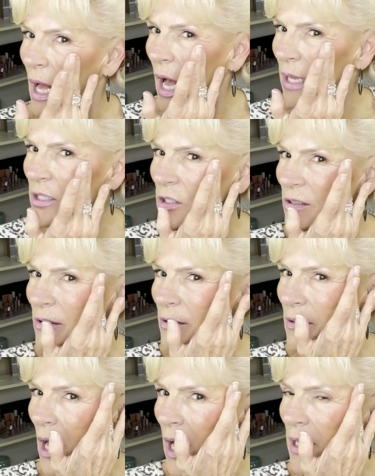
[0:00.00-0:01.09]

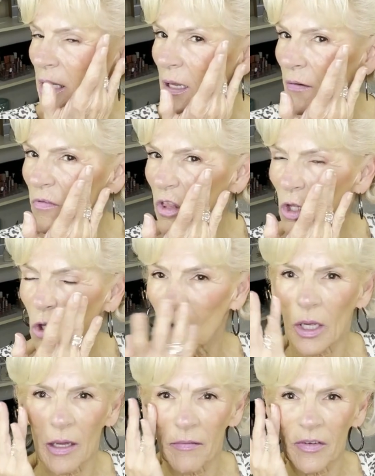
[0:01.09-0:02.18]
I love the
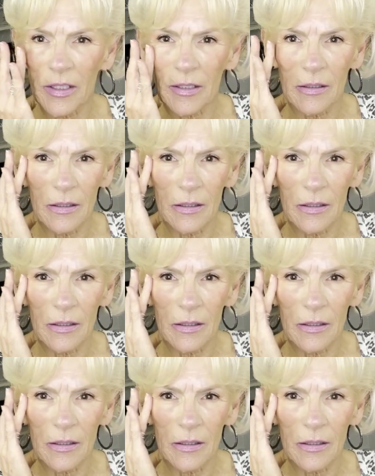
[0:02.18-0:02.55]
look of it.